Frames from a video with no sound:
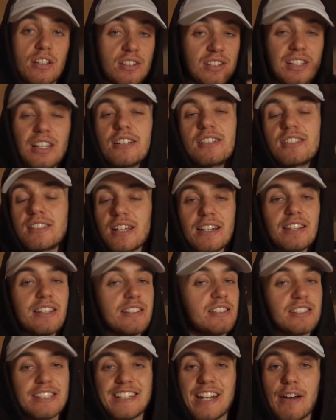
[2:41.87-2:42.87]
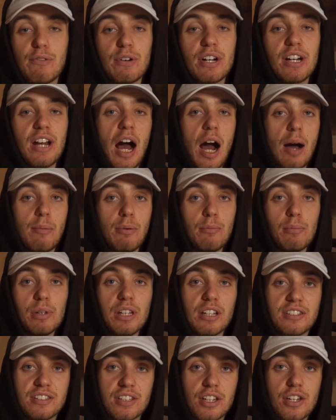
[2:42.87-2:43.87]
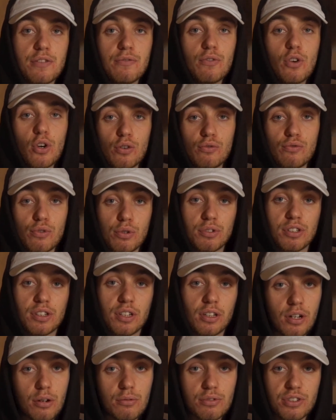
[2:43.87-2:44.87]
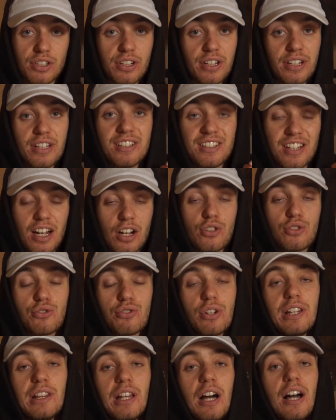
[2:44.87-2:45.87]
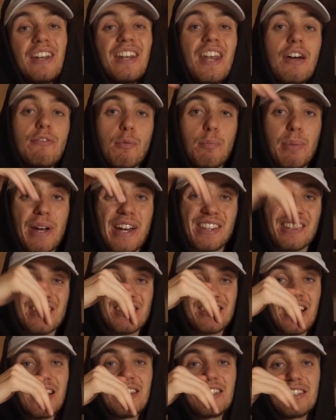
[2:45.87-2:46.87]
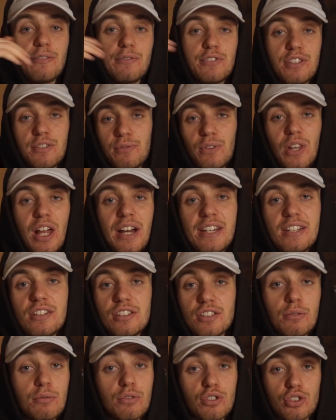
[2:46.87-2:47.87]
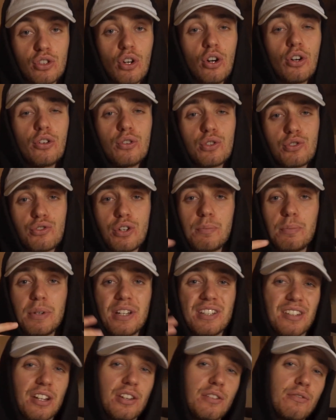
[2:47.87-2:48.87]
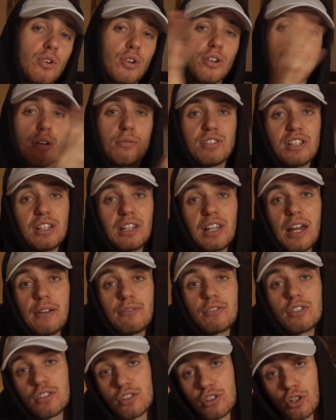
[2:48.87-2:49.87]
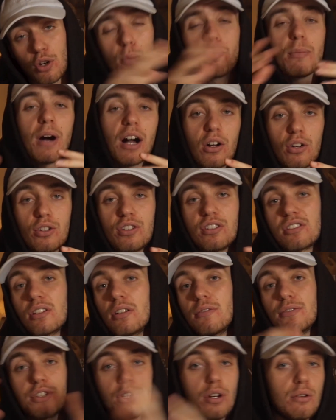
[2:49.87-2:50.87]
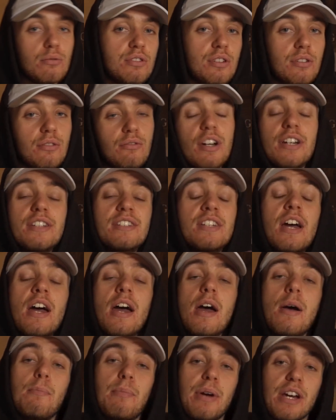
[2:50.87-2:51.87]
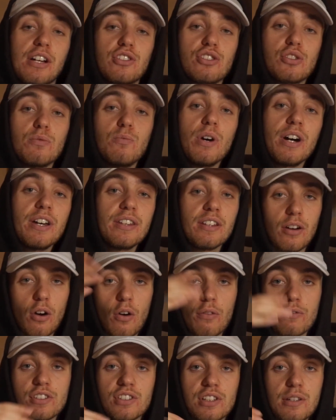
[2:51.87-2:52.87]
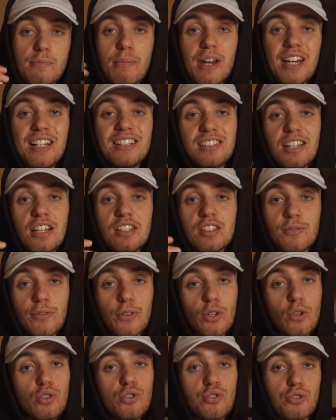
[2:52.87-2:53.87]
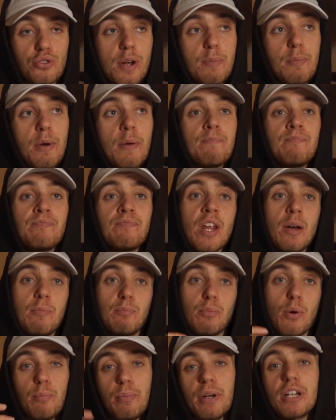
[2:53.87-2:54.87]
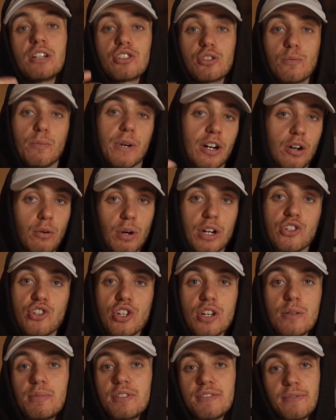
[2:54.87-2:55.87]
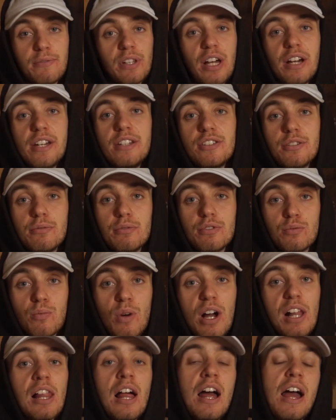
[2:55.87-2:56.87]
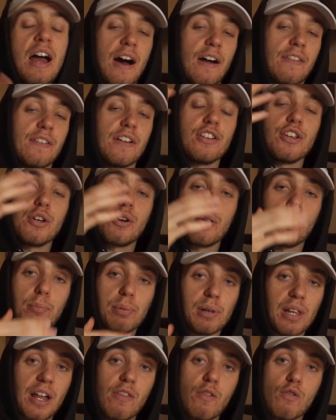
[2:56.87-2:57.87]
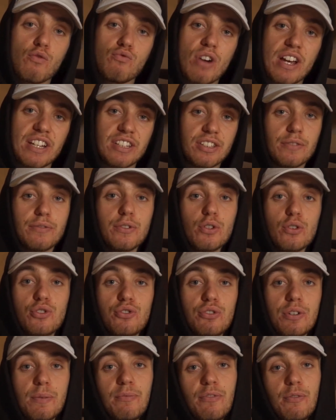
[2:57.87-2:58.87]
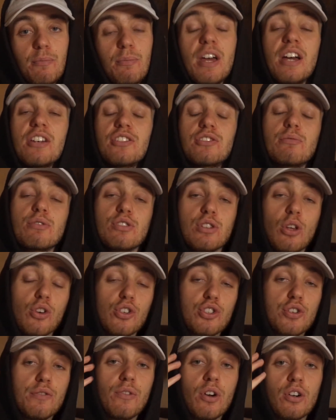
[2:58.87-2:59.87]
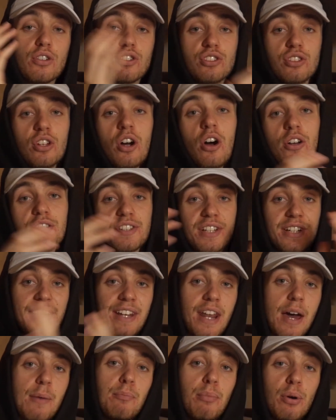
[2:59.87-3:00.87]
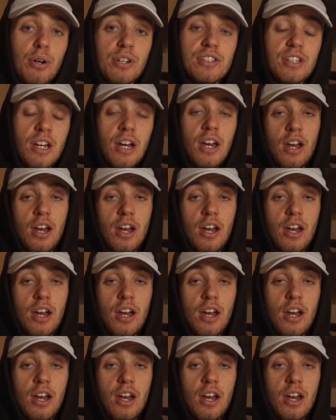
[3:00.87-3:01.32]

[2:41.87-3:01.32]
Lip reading: let's say, this is never going to happen, but let's say you've got a route that goes in an exact straight line. Never pick the center to fly into and start your trip, because then you've got to go to the left to come back on yourself to go to the right. Pick somewhere that obviously makes sense for your trip, but pick somewhere quite cheap to fly into as well. And then you can plan the rest of your trip from there. So as long as you've got a start and an end point,